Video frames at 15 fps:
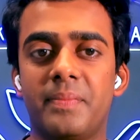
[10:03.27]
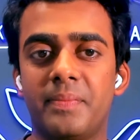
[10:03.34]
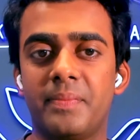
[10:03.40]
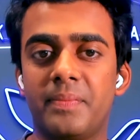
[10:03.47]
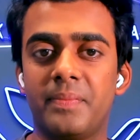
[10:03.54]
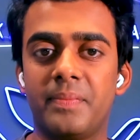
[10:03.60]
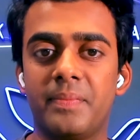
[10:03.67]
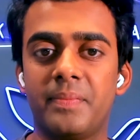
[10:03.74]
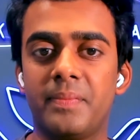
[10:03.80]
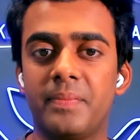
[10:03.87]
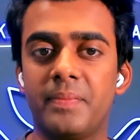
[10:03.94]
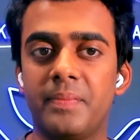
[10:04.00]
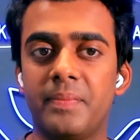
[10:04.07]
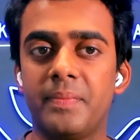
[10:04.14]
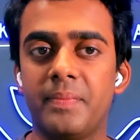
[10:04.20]

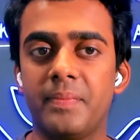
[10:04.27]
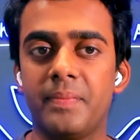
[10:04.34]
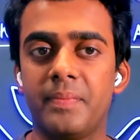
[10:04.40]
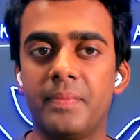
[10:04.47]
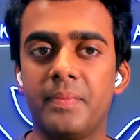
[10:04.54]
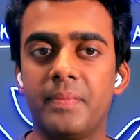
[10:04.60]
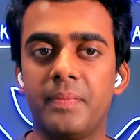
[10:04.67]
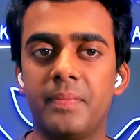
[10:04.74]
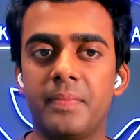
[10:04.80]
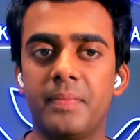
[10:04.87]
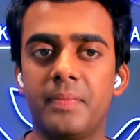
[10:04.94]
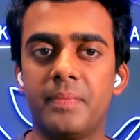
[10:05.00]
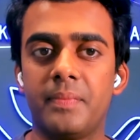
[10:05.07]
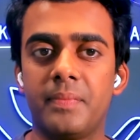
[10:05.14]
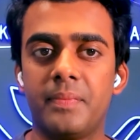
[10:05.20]

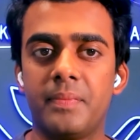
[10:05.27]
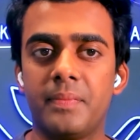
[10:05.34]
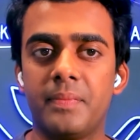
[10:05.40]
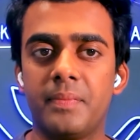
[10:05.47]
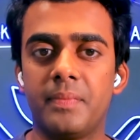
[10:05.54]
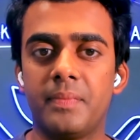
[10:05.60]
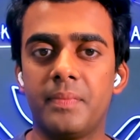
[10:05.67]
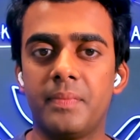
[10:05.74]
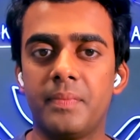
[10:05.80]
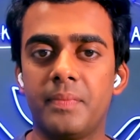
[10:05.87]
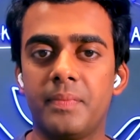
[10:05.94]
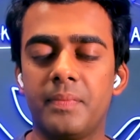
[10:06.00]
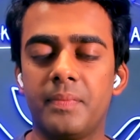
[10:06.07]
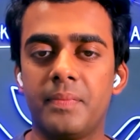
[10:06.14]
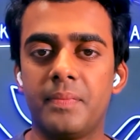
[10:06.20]

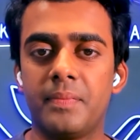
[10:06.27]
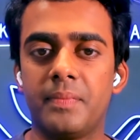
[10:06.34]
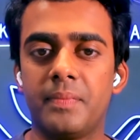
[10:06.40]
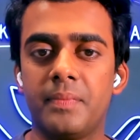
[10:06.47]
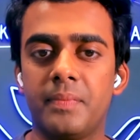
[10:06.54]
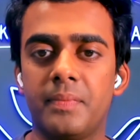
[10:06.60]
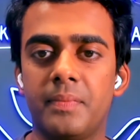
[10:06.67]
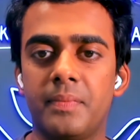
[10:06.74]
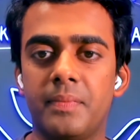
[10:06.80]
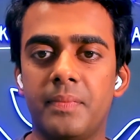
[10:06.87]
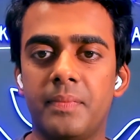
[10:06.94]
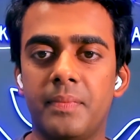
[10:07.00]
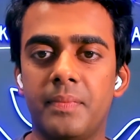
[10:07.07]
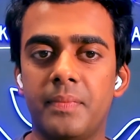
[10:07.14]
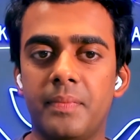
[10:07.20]

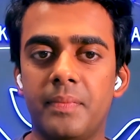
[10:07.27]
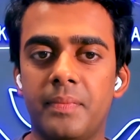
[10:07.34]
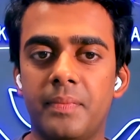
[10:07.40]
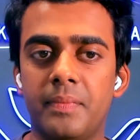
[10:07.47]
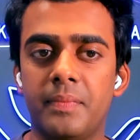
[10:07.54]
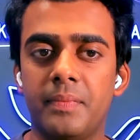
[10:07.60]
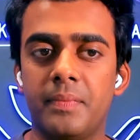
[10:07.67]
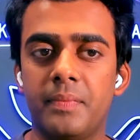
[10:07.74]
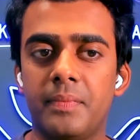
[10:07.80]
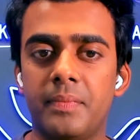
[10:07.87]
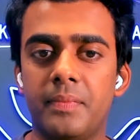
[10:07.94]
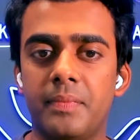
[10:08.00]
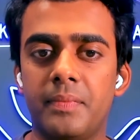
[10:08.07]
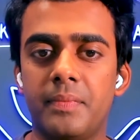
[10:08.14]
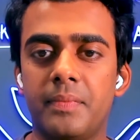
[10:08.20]

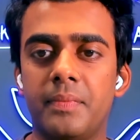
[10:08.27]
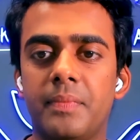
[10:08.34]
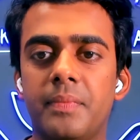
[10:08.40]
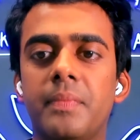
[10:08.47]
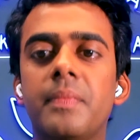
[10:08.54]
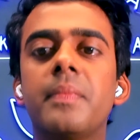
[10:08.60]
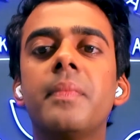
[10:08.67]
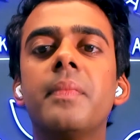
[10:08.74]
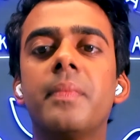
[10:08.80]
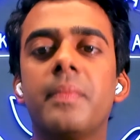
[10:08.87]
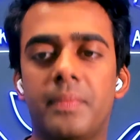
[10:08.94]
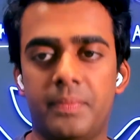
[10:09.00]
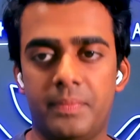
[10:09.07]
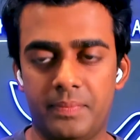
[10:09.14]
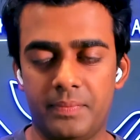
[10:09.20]

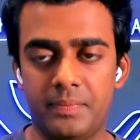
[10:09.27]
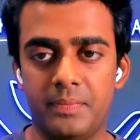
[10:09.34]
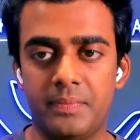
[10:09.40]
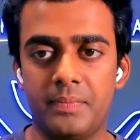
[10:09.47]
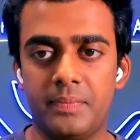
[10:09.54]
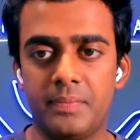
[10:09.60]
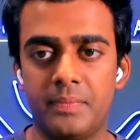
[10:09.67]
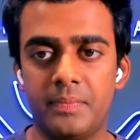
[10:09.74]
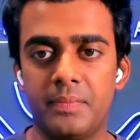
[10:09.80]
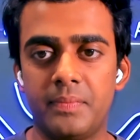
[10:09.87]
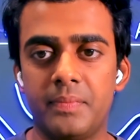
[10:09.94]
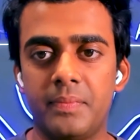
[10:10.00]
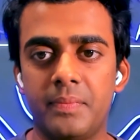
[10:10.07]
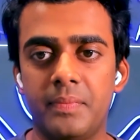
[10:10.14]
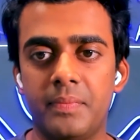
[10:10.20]

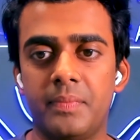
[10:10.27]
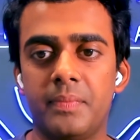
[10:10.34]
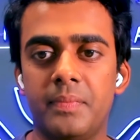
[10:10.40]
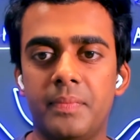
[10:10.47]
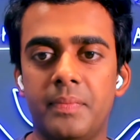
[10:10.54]
No words are spoken by the person on screen.